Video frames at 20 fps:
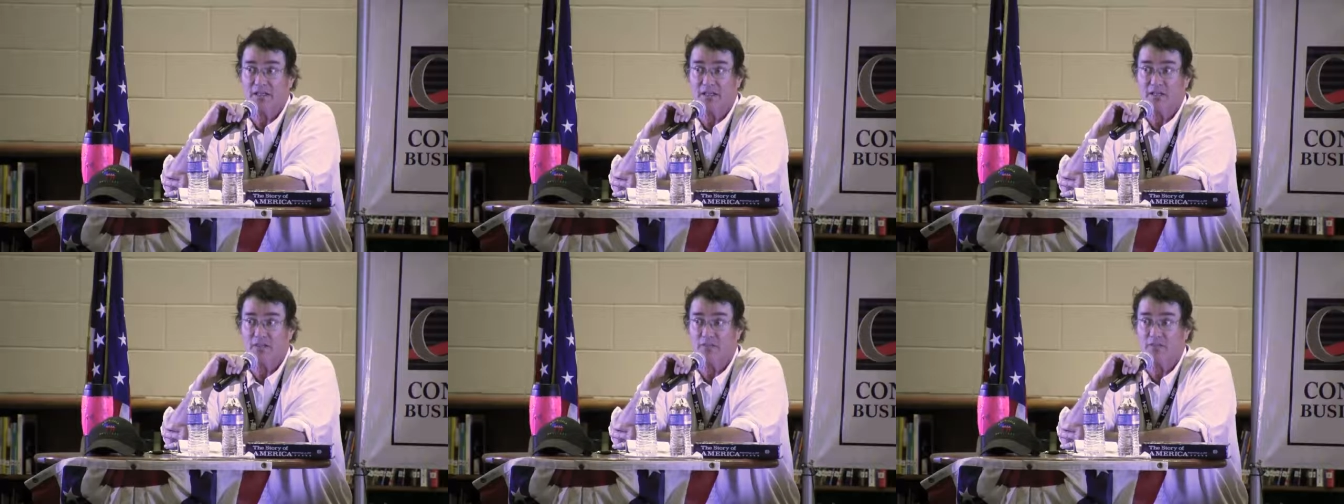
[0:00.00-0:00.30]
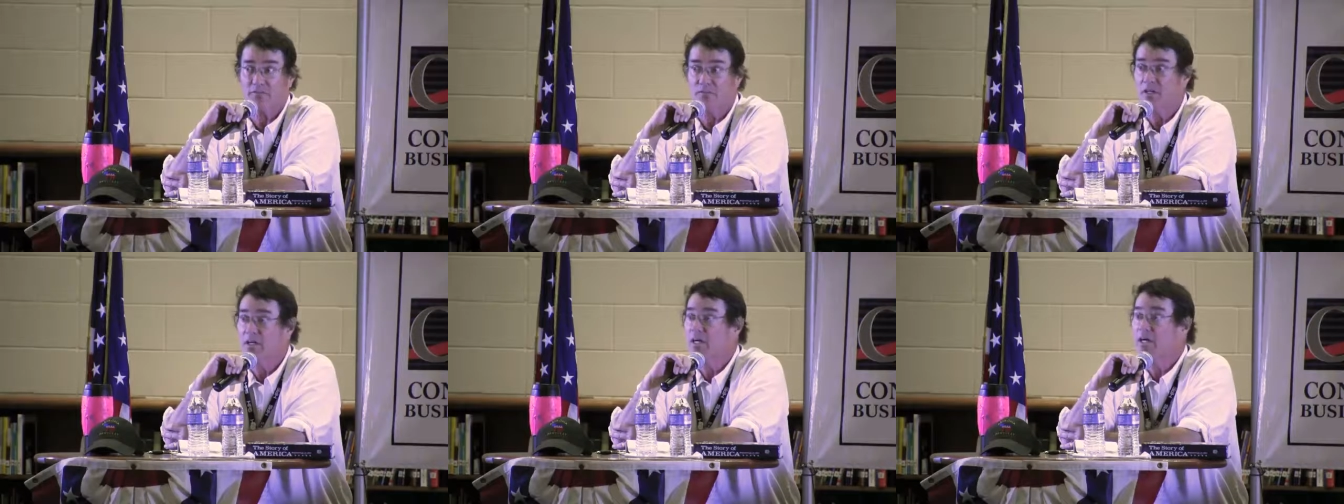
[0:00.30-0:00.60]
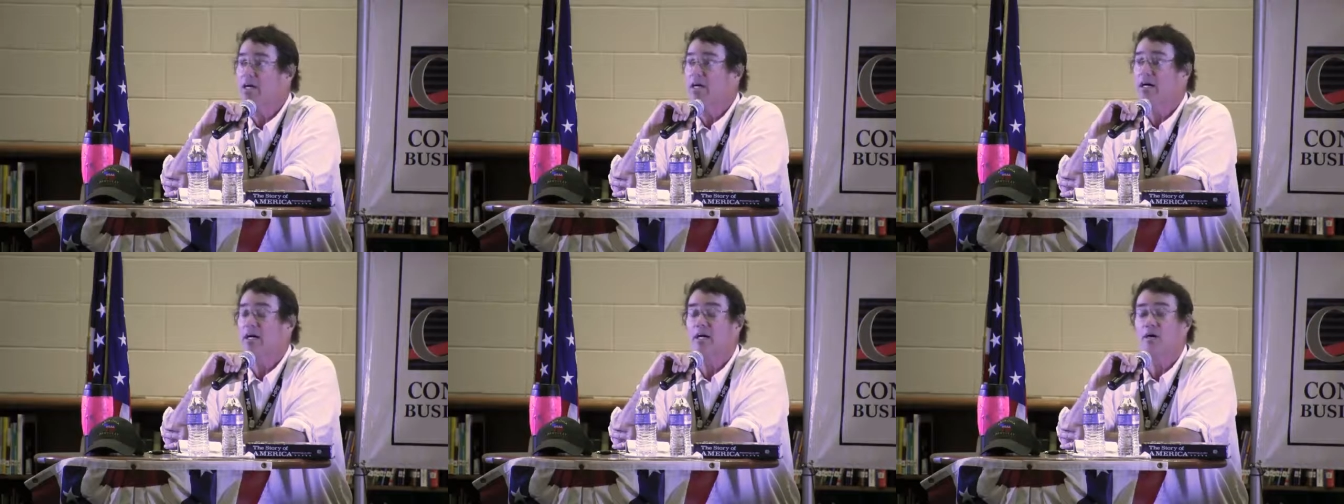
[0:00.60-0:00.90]

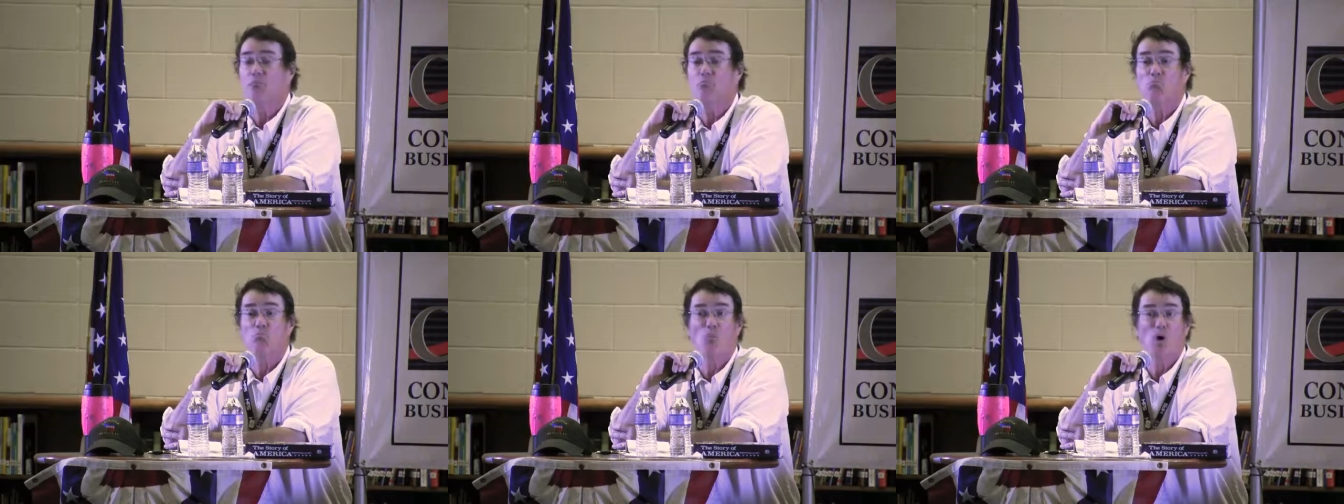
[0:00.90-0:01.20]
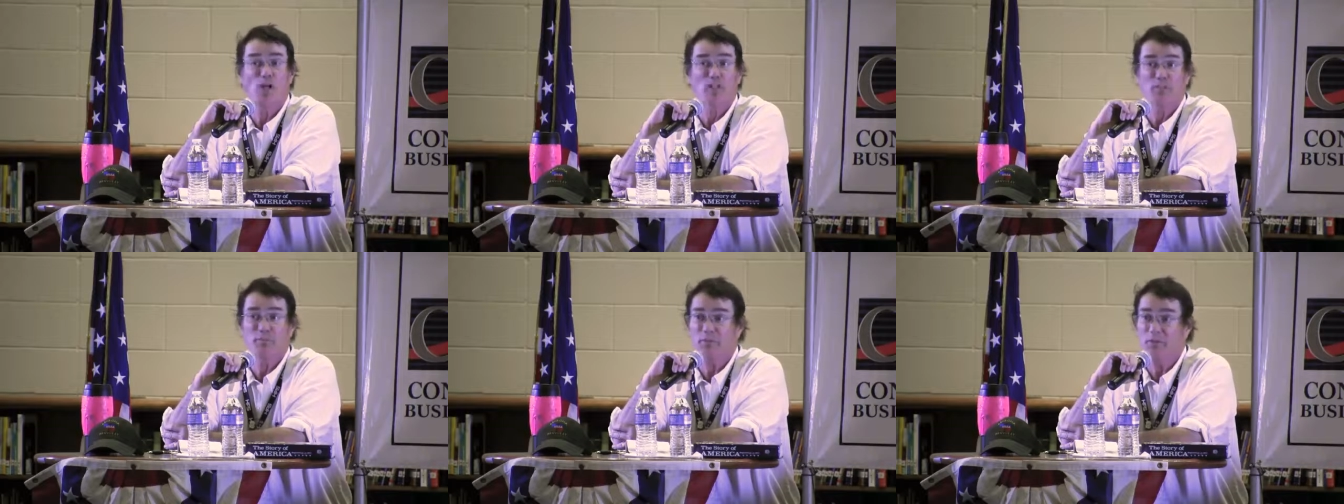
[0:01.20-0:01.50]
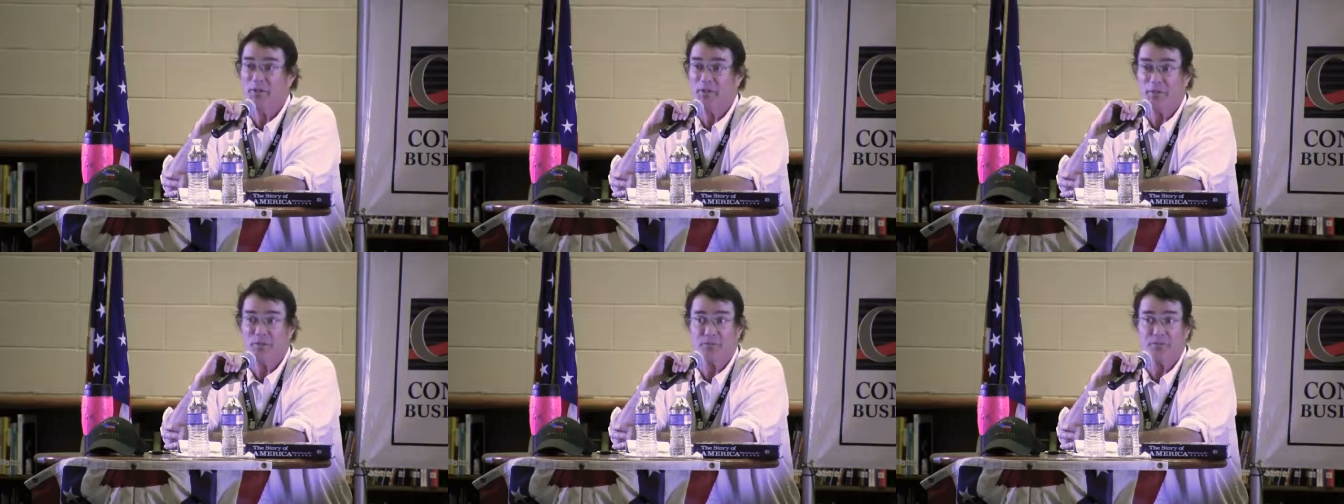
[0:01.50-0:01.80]
of uh,
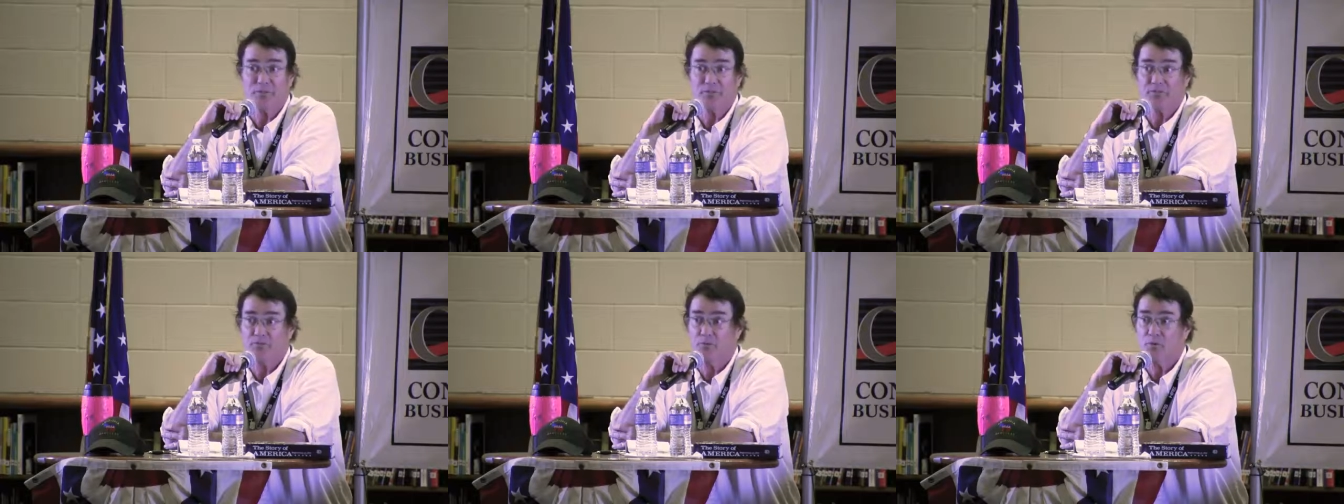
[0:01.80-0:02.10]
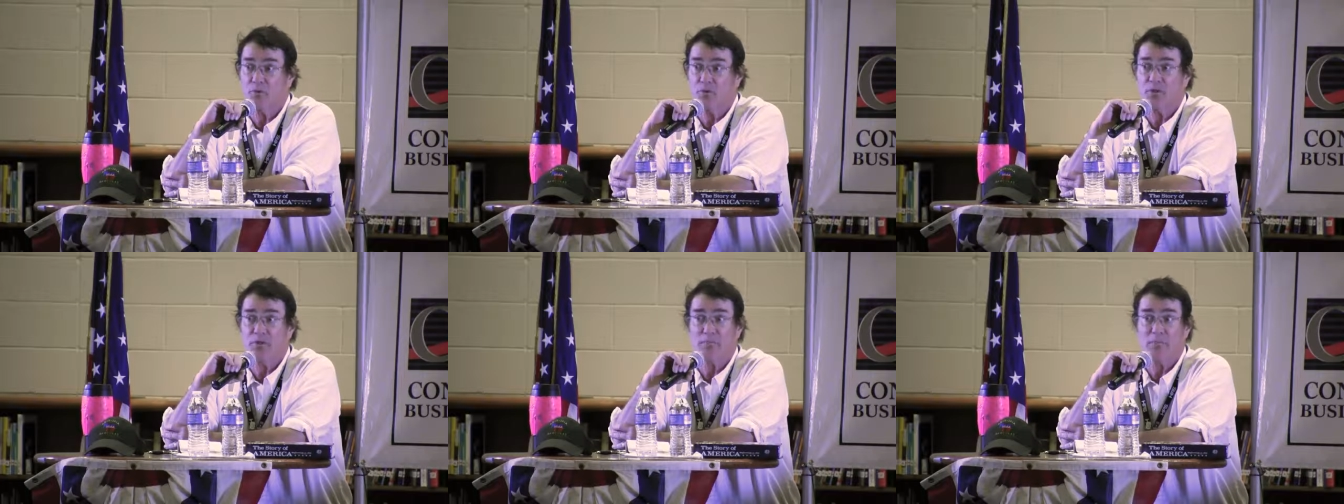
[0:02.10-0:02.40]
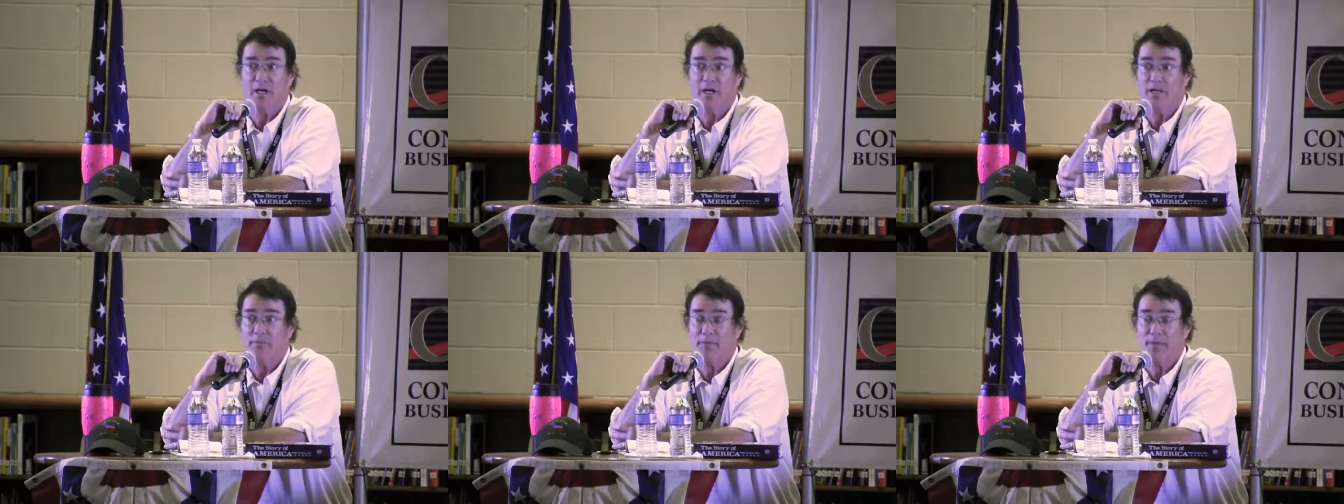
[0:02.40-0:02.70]
multiple years of work
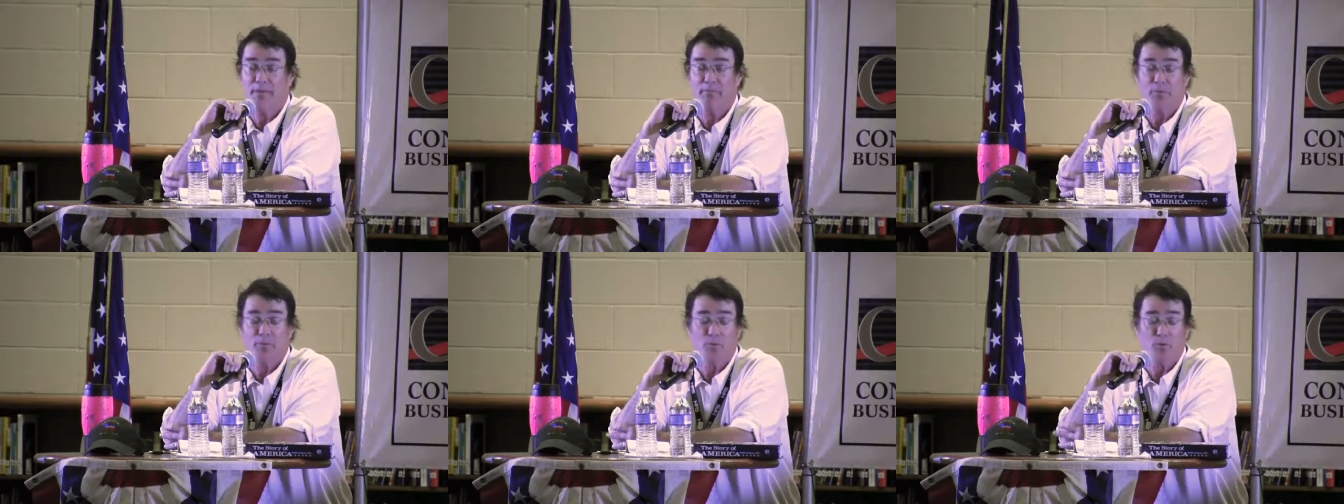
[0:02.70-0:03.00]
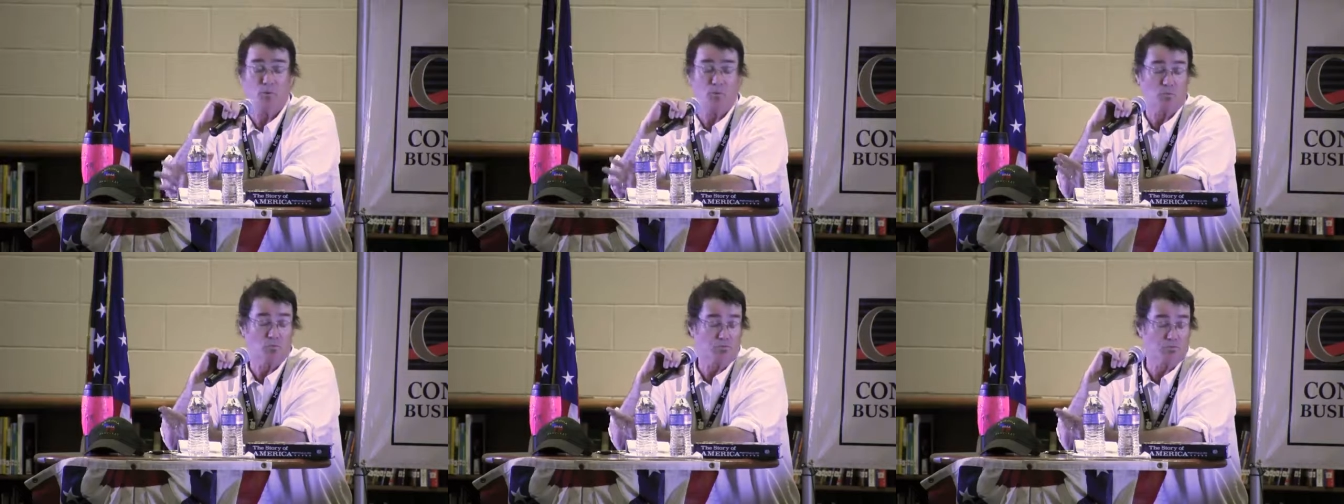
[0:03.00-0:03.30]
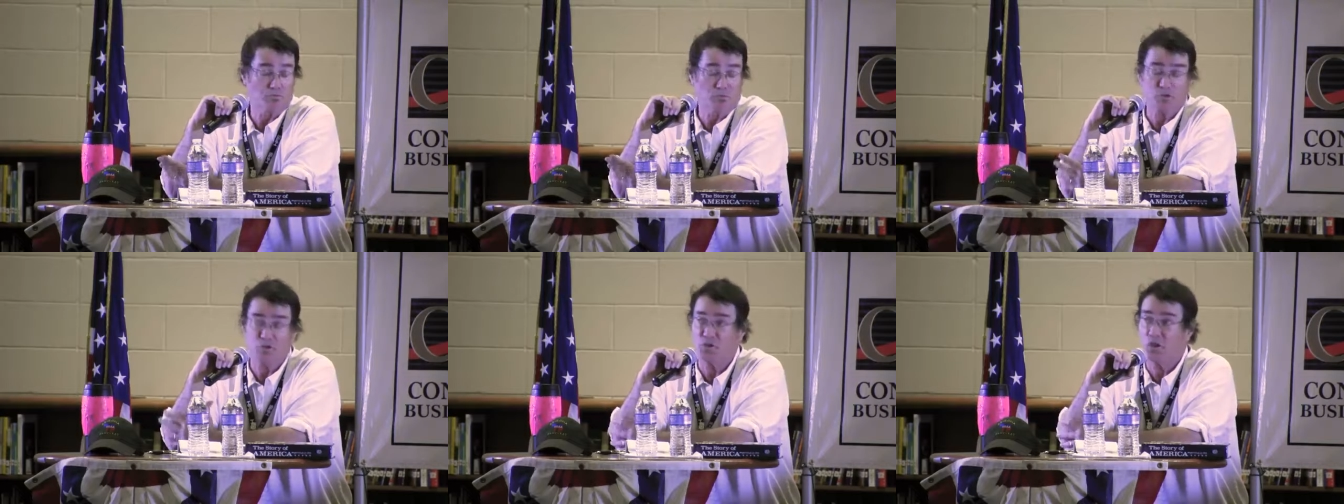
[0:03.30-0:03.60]
by
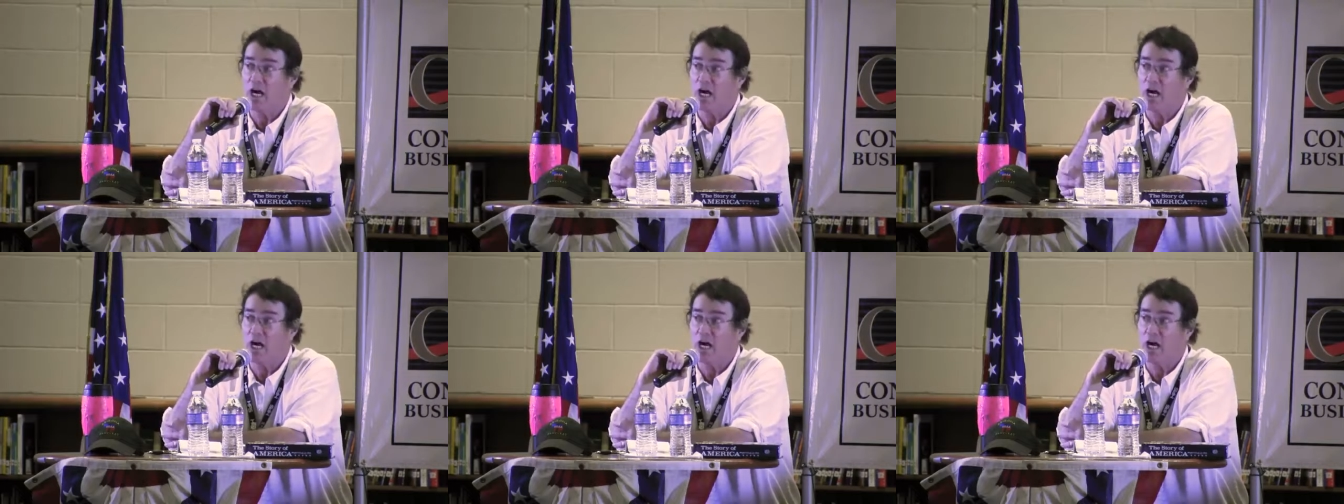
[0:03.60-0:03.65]
people,